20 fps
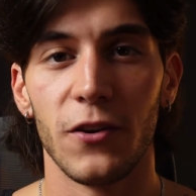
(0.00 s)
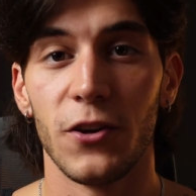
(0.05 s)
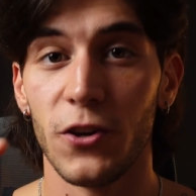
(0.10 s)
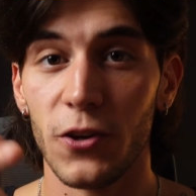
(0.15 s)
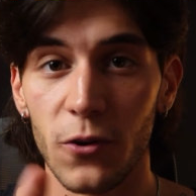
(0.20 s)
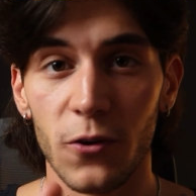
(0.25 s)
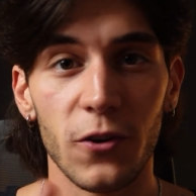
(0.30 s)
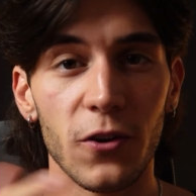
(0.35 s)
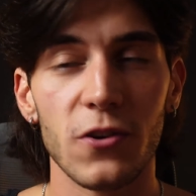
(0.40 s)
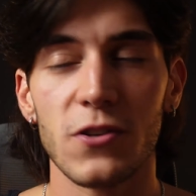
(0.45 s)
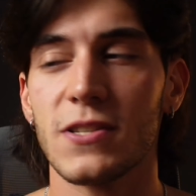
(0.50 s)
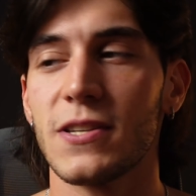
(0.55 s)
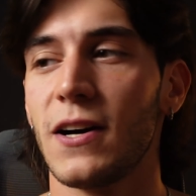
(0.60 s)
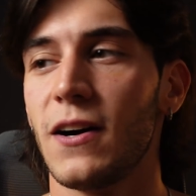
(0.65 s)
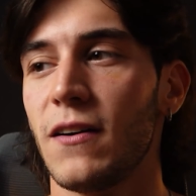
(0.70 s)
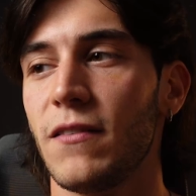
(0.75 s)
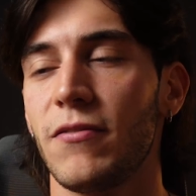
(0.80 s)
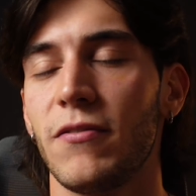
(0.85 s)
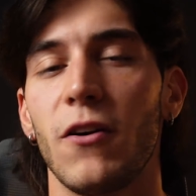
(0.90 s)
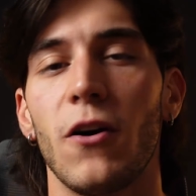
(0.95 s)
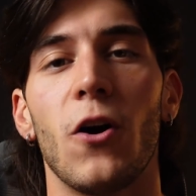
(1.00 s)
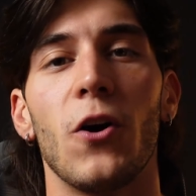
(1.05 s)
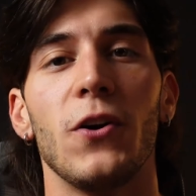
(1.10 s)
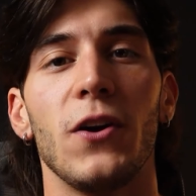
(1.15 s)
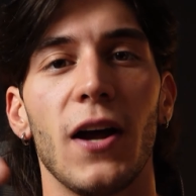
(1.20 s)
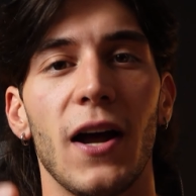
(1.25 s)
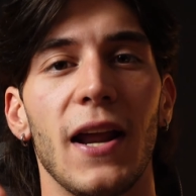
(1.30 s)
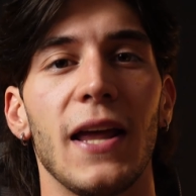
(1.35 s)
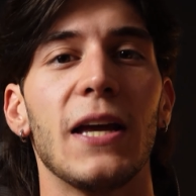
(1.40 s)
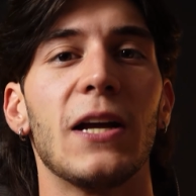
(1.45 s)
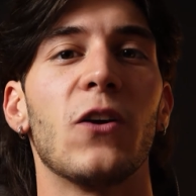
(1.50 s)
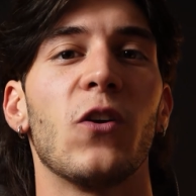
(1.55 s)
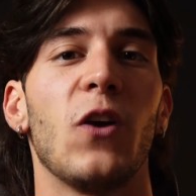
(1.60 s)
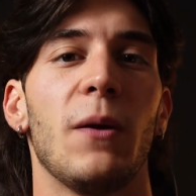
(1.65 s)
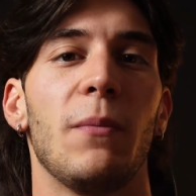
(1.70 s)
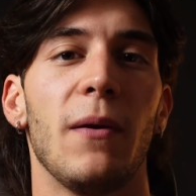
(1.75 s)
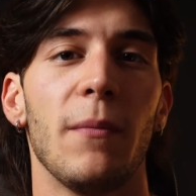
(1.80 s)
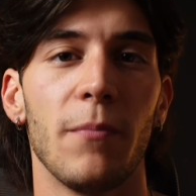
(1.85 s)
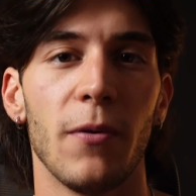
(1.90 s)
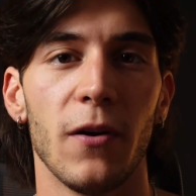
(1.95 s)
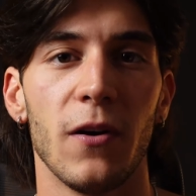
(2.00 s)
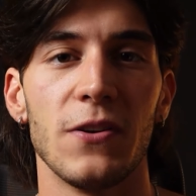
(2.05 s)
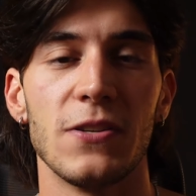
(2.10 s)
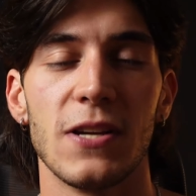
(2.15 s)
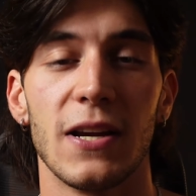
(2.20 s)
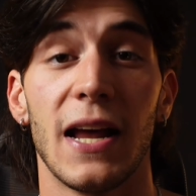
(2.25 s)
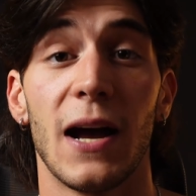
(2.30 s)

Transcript: You yourself are not a creepy person.